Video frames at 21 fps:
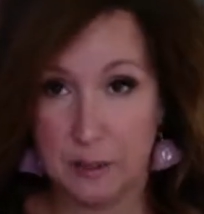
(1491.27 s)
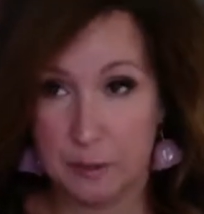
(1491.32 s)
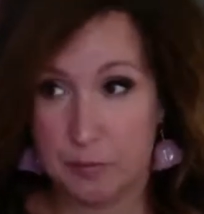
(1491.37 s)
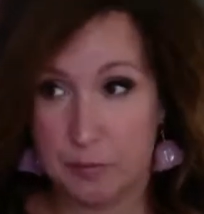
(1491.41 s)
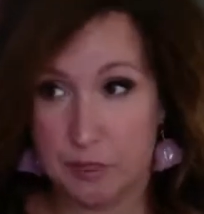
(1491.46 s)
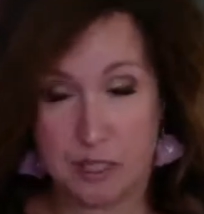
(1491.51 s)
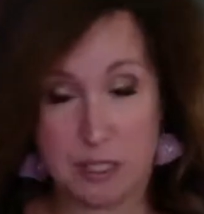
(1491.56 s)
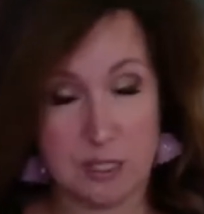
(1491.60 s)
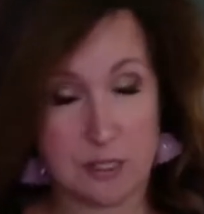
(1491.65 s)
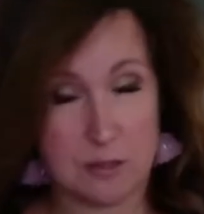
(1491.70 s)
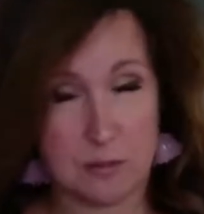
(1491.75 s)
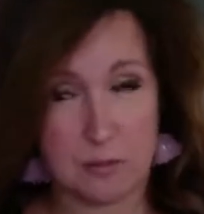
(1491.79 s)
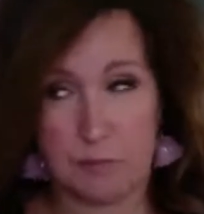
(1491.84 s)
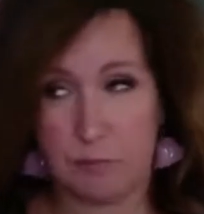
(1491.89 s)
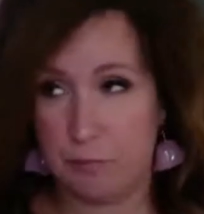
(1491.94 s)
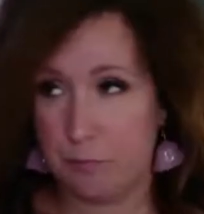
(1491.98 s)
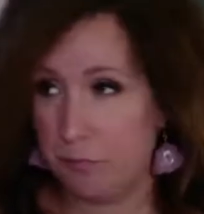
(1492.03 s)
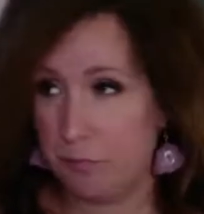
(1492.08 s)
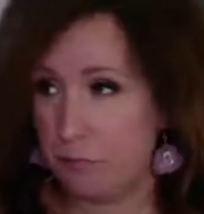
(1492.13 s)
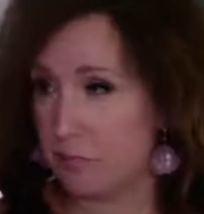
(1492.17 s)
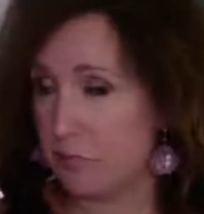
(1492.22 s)
This is
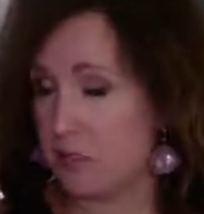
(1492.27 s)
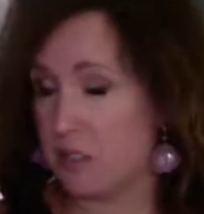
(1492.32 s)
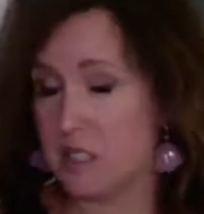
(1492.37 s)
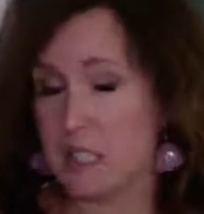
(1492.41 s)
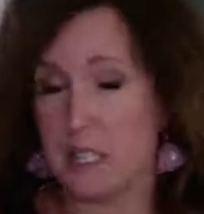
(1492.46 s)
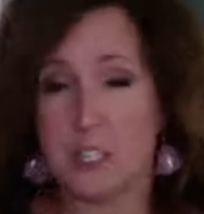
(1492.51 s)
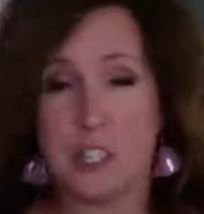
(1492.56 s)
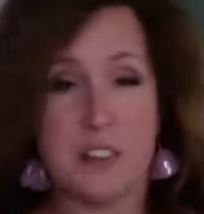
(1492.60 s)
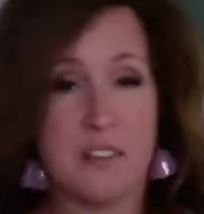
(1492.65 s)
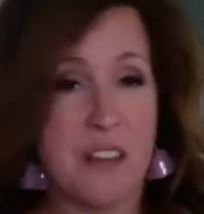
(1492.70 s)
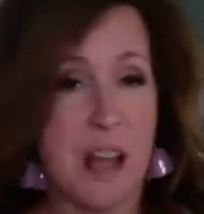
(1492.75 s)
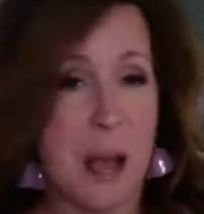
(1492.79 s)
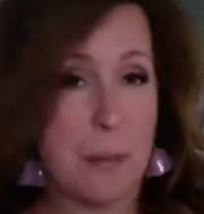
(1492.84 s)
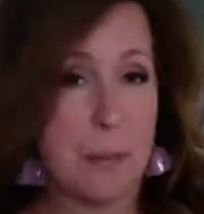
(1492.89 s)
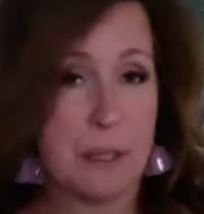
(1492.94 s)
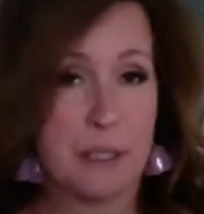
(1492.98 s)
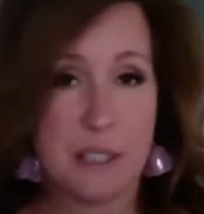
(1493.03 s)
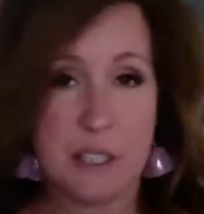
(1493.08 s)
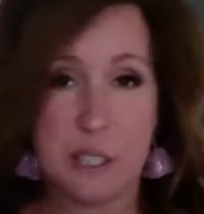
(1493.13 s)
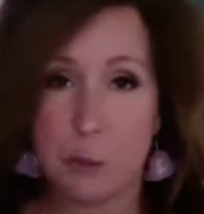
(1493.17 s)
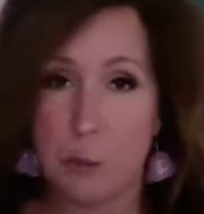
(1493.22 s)
Such a
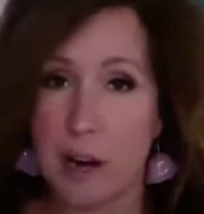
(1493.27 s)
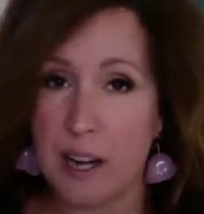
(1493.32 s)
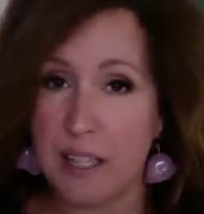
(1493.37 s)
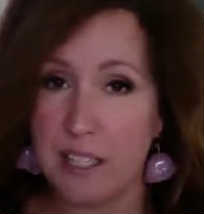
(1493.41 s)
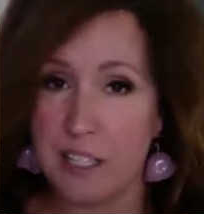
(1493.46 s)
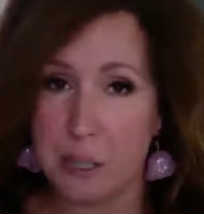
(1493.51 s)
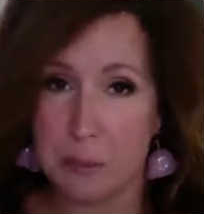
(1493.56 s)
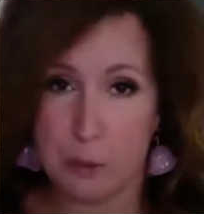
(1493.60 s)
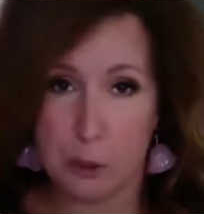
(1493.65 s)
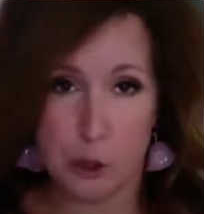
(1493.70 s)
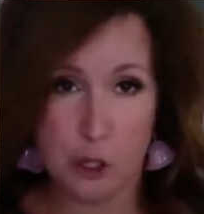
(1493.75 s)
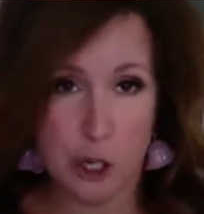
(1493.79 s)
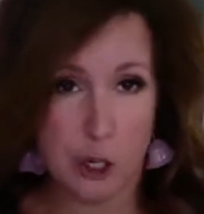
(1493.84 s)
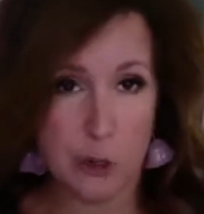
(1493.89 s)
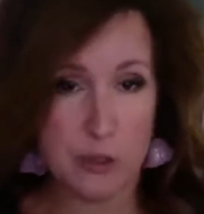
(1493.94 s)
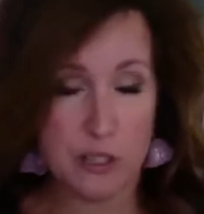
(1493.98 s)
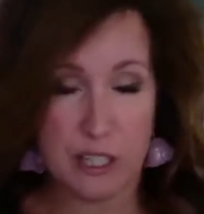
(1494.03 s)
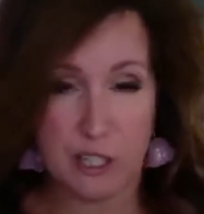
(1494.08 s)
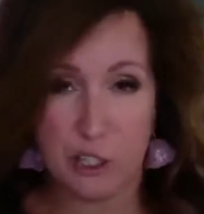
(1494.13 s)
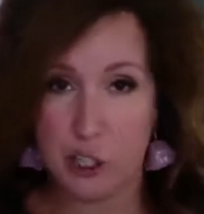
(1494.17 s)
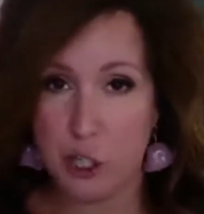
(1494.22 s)
fabulous way to dip your
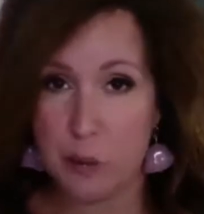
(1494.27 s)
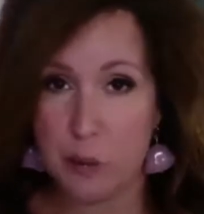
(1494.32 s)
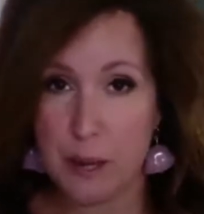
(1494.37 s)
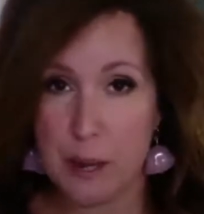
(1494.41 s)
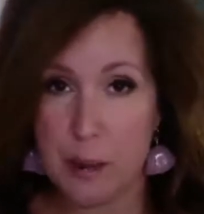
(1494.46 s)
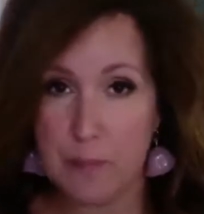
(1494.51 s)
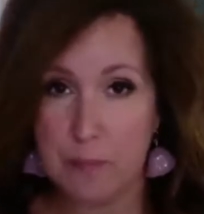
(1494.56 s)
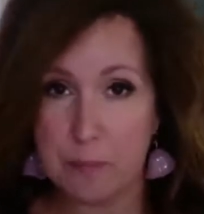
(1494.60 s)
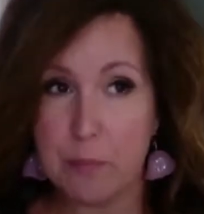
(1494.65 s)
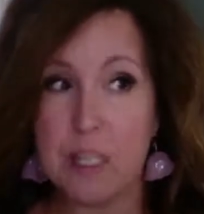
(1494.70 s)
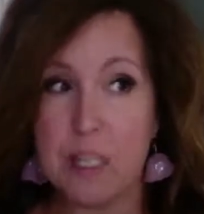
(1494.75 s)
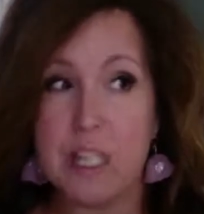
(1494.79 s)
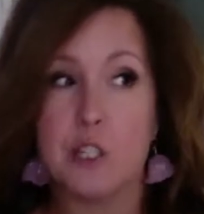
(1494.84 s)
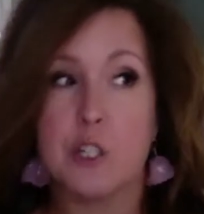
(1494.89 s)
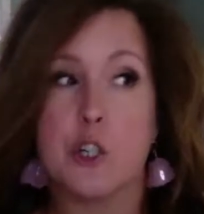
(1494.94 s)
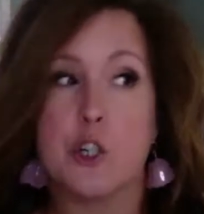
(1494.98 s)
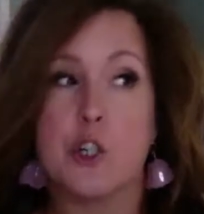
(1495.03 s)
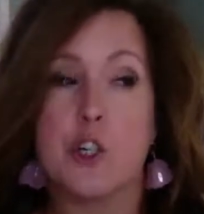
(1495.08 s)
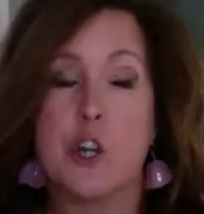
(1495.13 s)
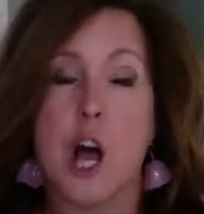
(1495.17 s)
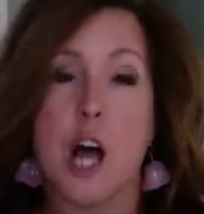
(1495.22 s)
toes into it because
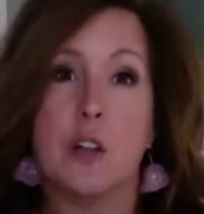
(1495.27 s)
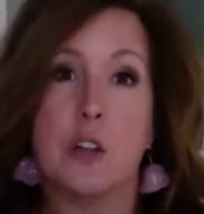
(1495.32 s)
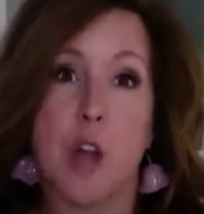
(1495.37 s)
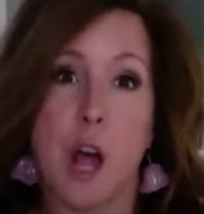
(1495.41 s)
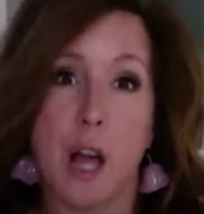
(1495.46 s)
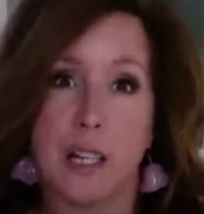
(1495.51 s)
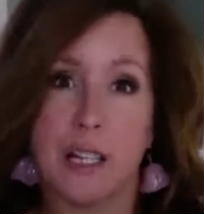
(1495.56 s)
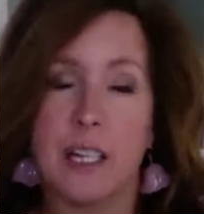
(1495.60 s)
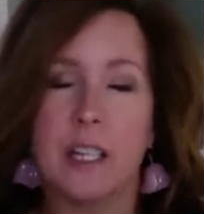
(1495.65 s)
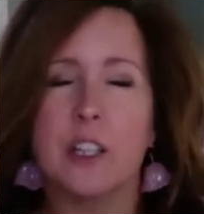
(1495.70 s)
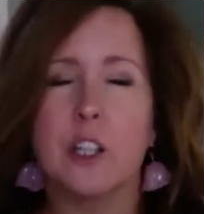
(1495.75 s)
you're not locking.